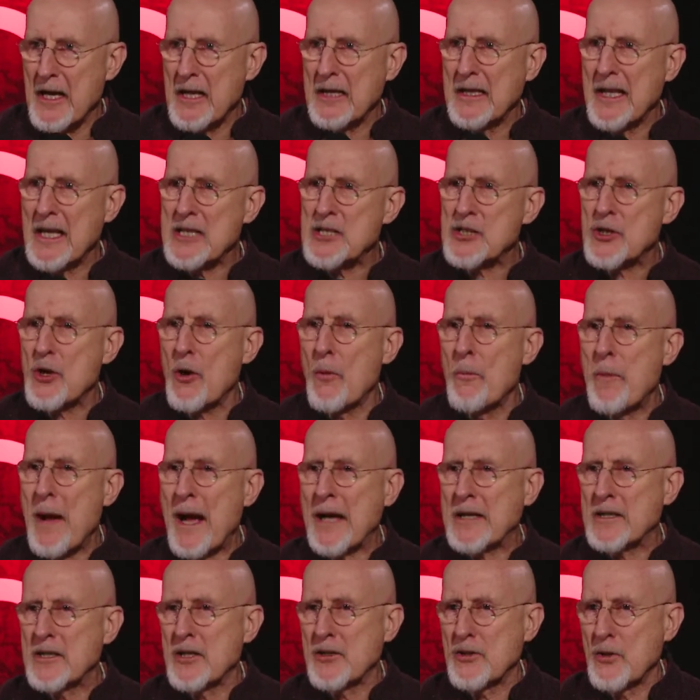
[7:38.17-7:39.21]
Let's go
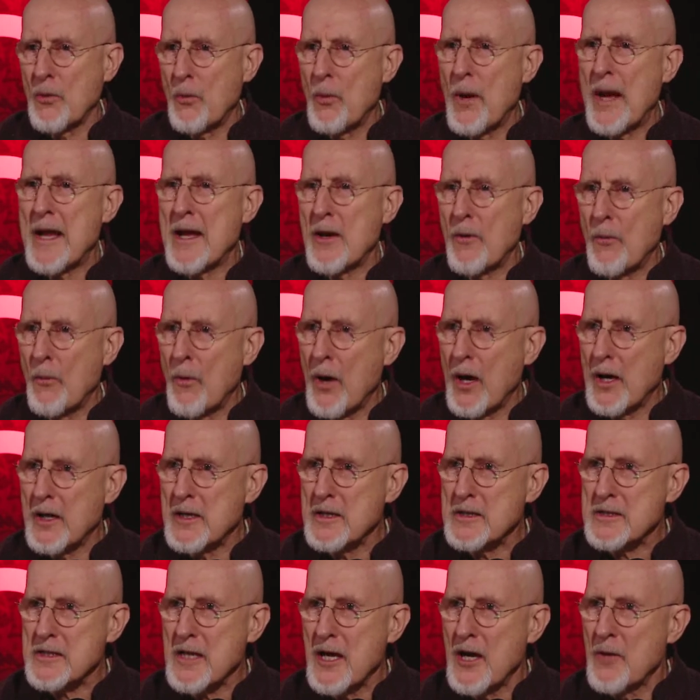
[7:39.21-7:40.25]
back to the way it
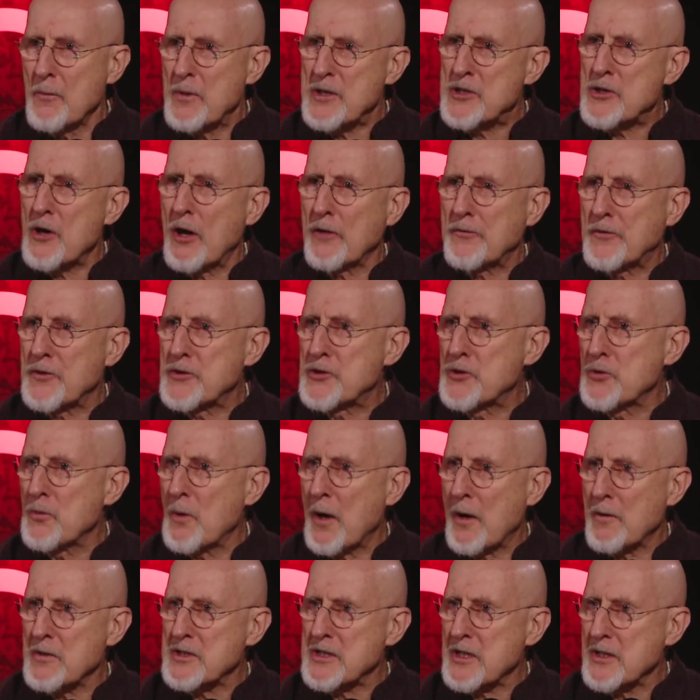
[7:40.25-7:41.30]
was. Hmm. We talked for two
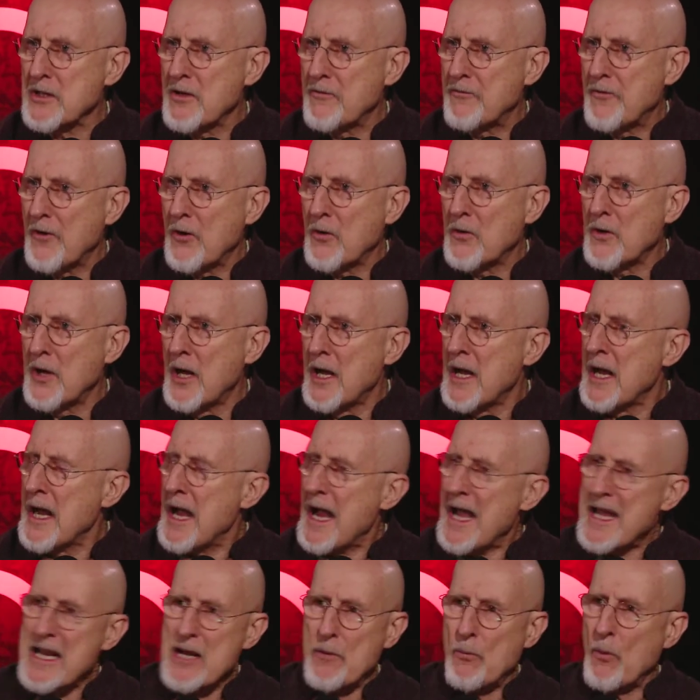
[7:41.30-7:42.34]
hours on the phone.
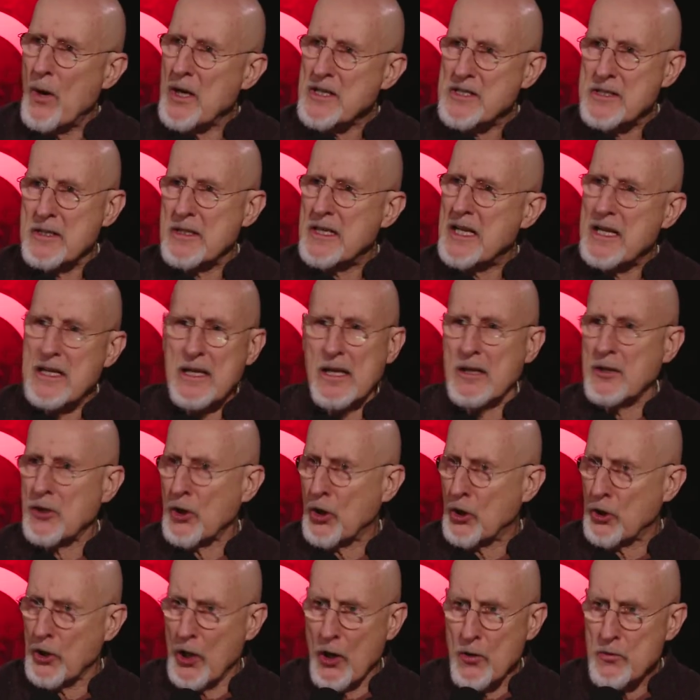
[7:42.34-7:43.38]
And it wasn't, he
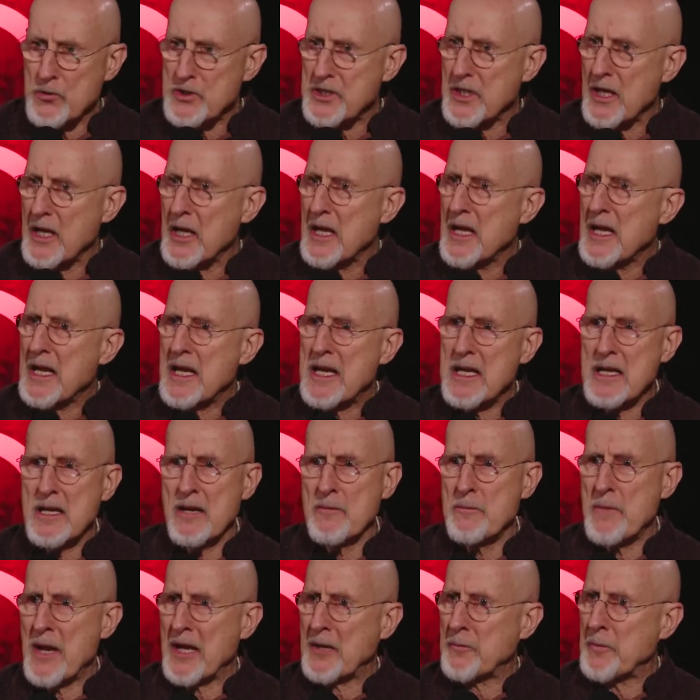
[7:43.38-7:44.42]
didn't gloat. He
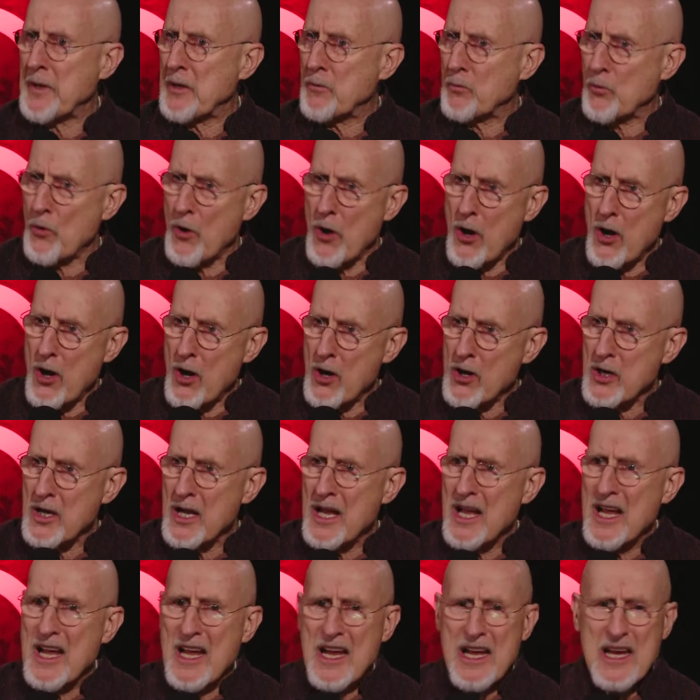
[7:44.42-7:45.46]
didn't make me wrong.
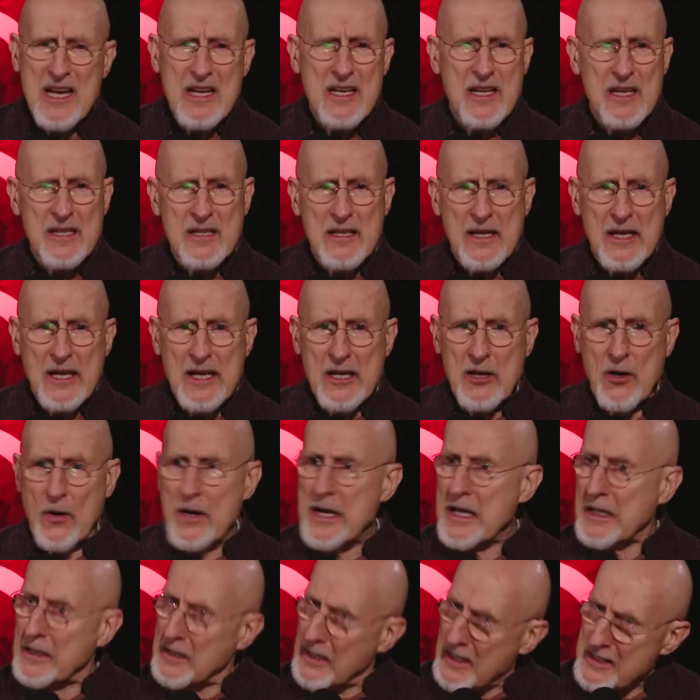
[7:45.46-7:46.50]
He didn't, you know,
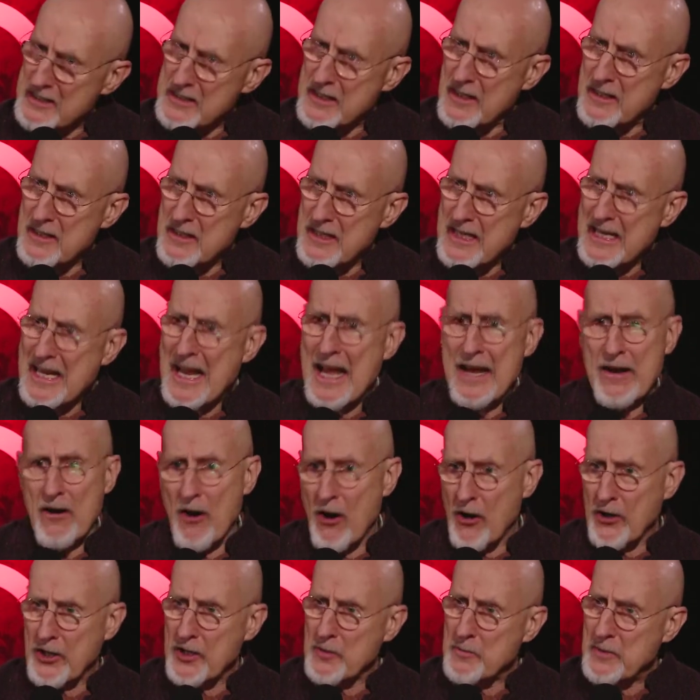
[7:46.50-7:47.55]
he listened. He had
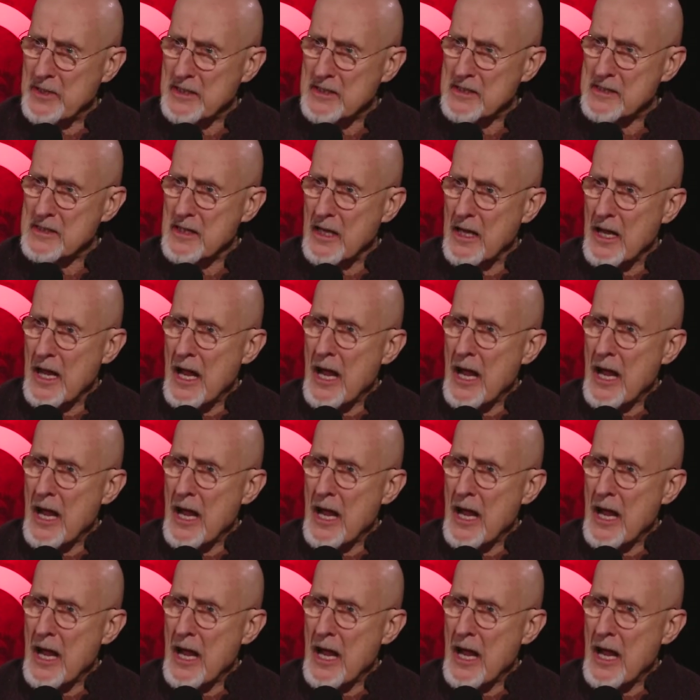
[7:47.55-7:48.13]
arguments.